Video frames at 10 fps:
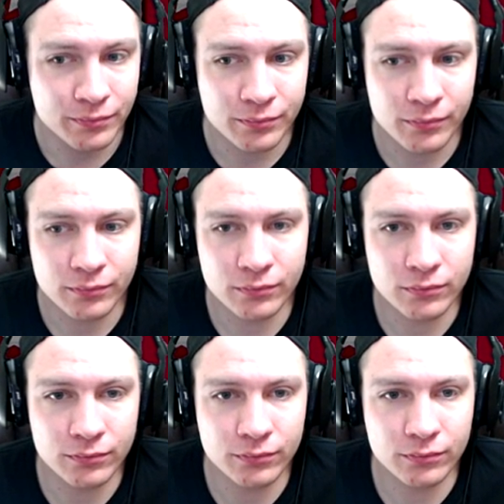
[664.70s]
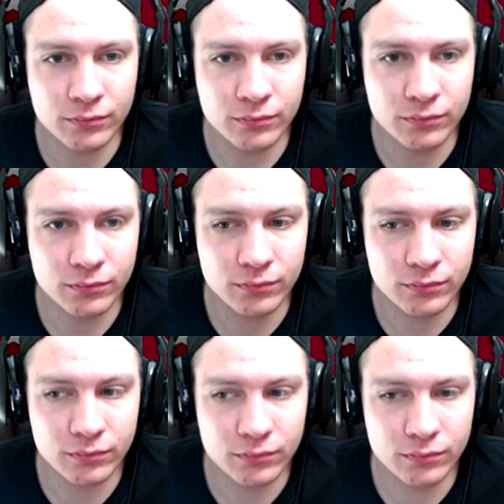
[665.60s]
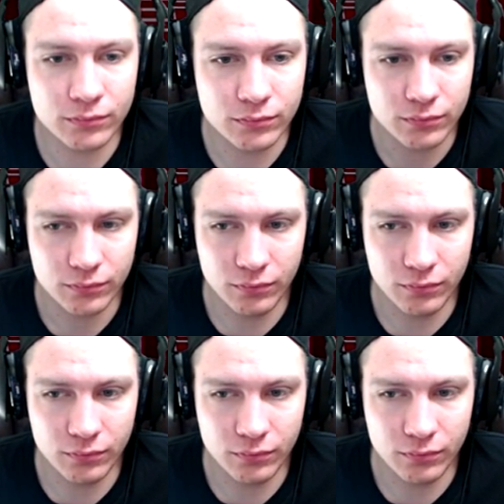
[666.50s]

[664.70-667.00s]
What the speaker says: [no speech]